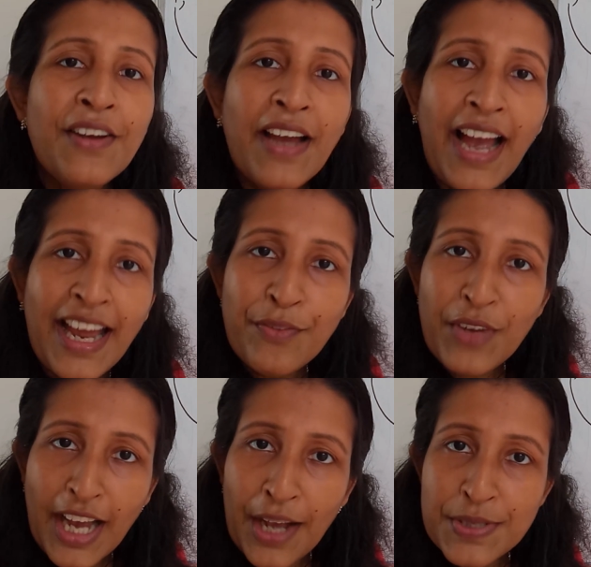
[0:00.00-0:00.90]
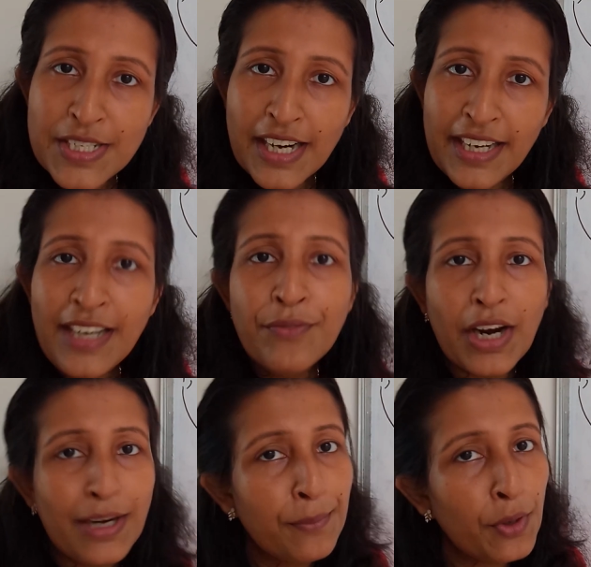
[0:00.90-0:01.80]
And we have studied
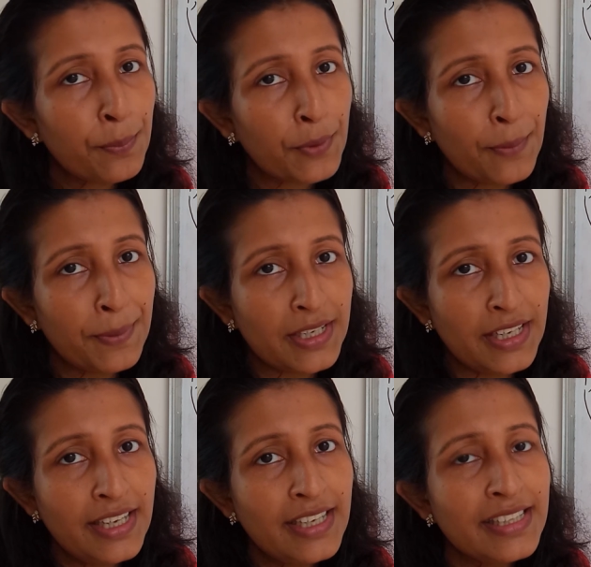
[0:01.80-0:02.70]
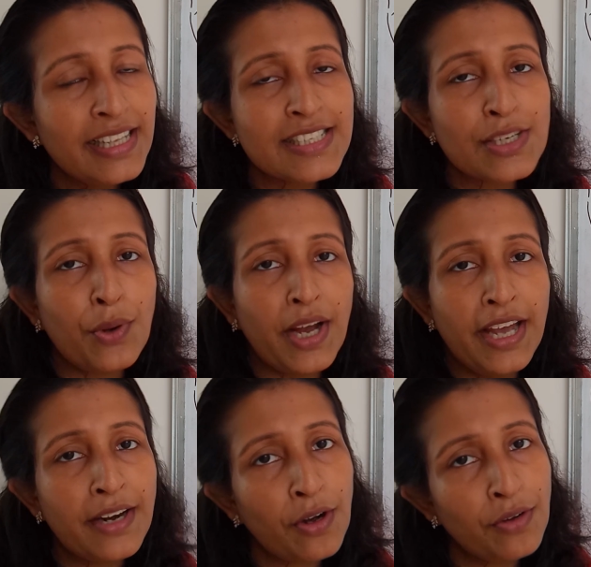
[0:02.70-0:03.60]
one more property. The
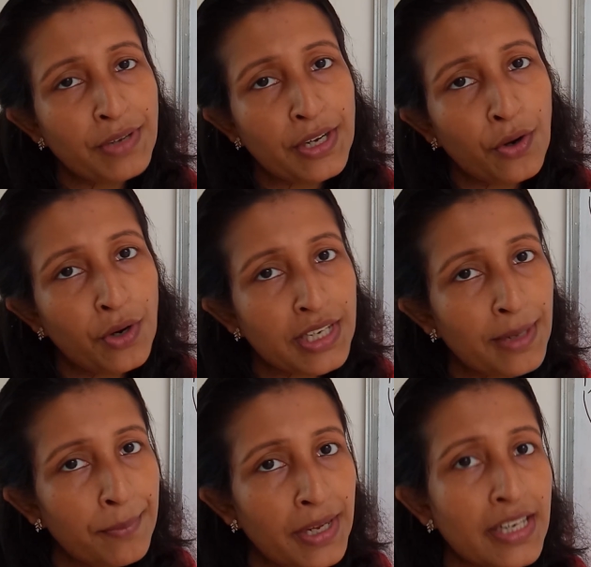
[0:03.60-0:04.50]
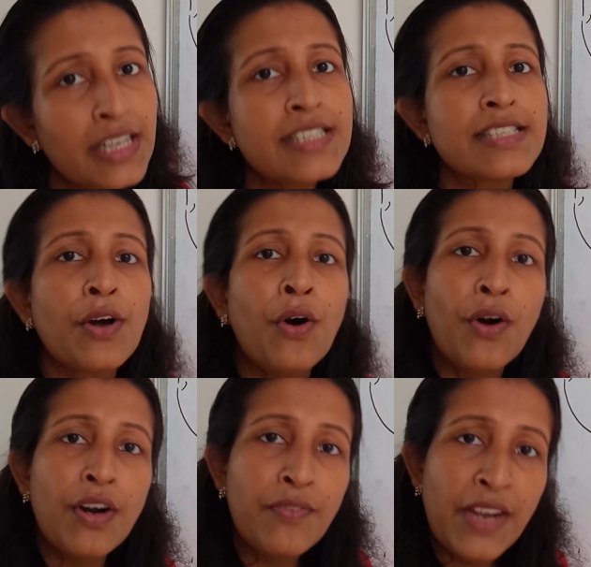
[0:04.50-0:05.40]
square of an odd number is
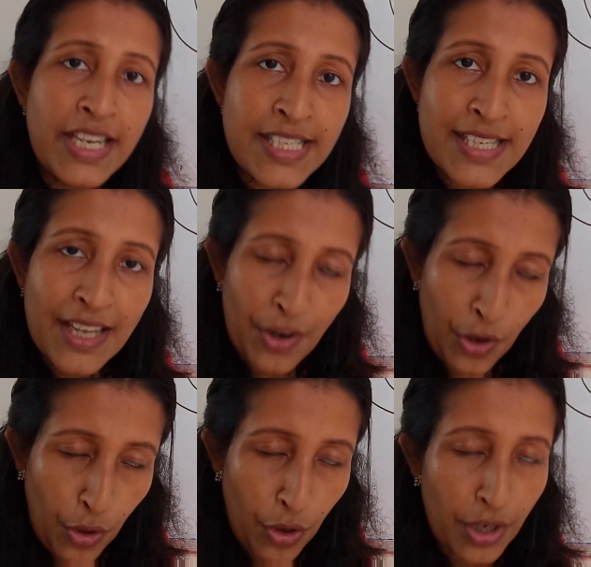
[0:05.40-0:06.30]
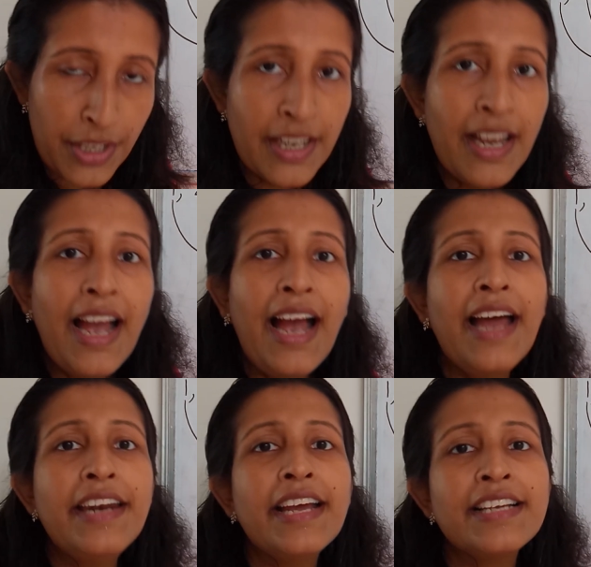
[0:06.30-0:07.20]
always odd
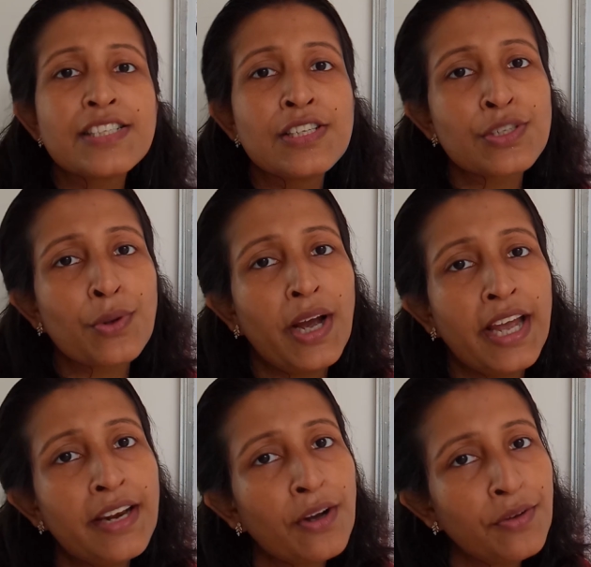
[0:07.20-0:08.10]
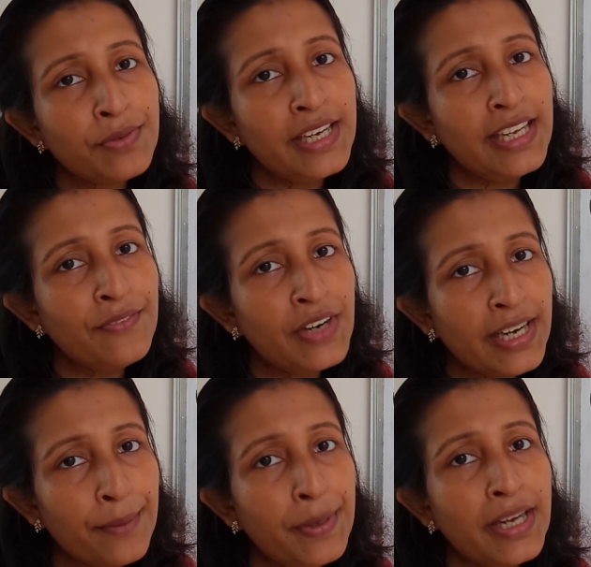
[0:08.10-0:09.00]
and the square of an even
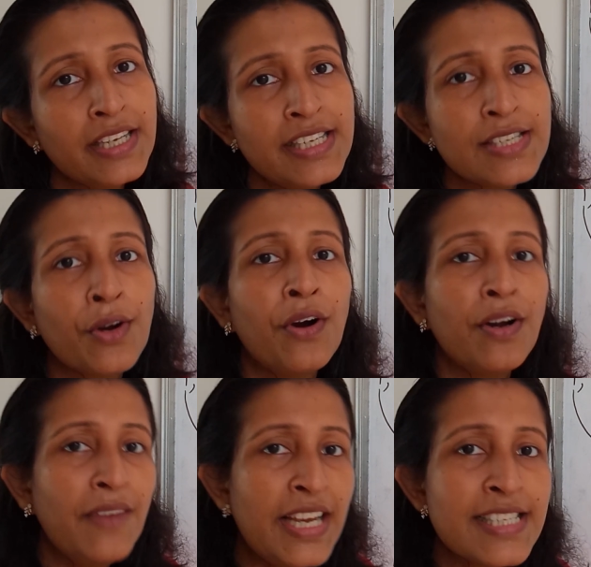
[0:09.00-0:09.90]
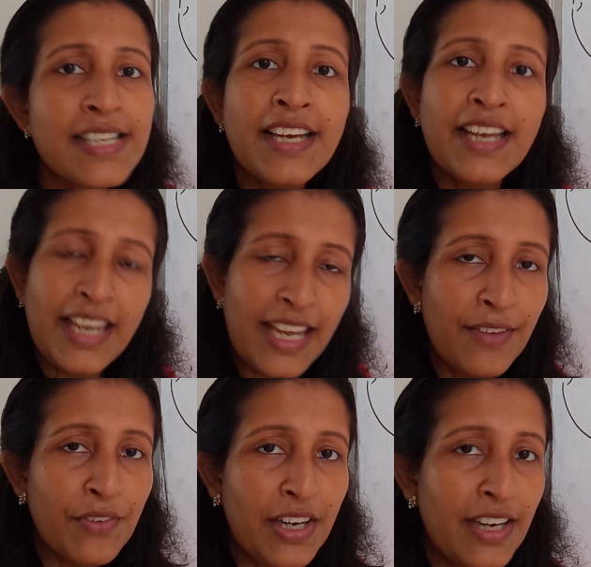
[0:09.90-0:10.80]
number is always
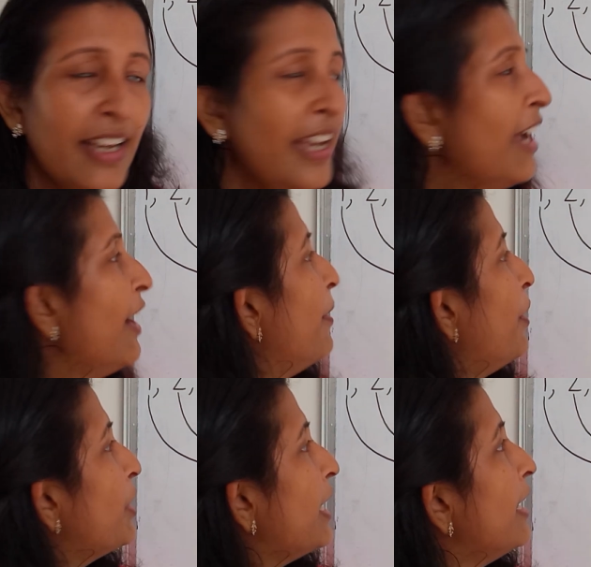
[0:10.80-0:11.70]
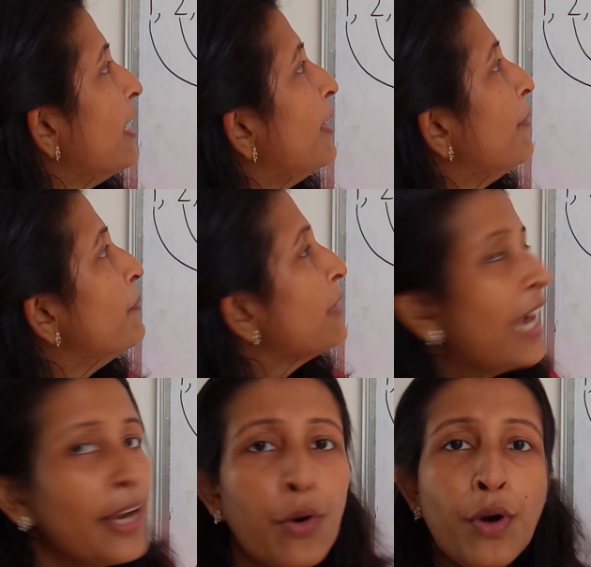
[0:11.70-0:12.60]
even. Okay.
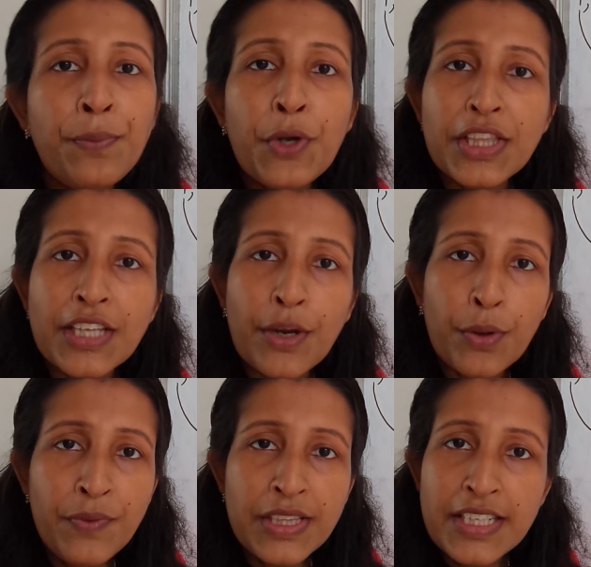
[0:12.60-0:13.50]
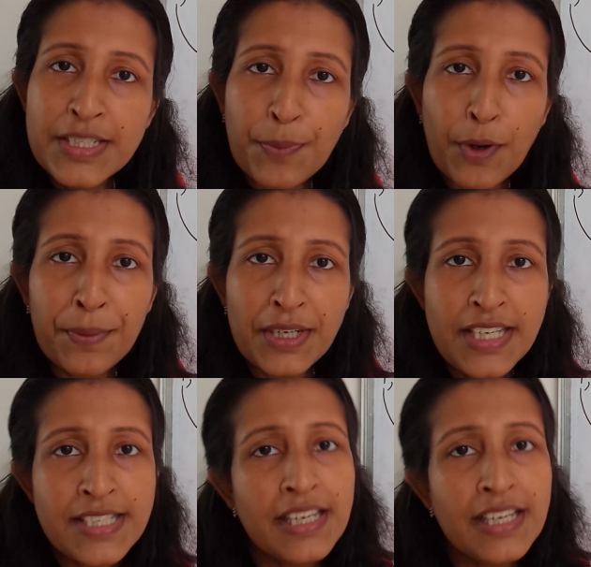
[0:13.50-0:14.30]
I hope you are thorough with these properties.